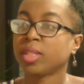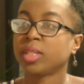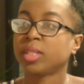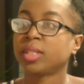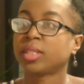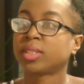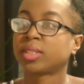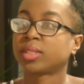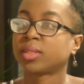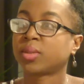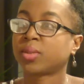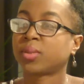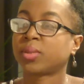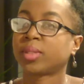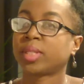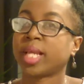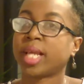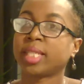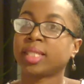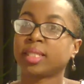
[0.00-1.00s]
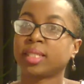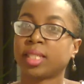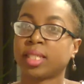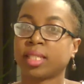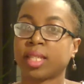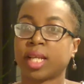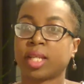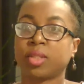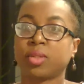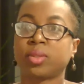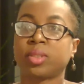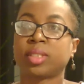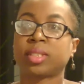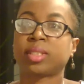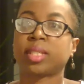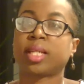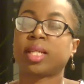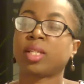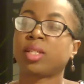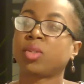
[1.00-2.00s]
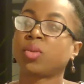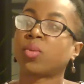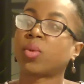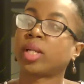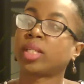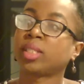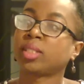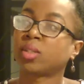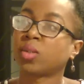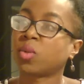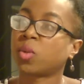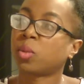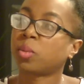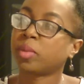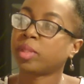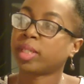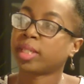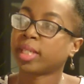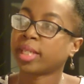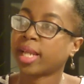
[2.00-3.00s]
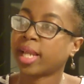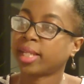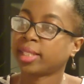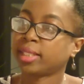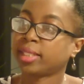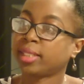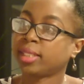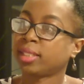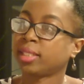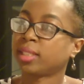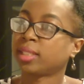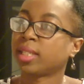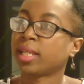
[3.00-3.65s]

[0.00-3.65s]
So let's say that you decided you wanted to open a canteen,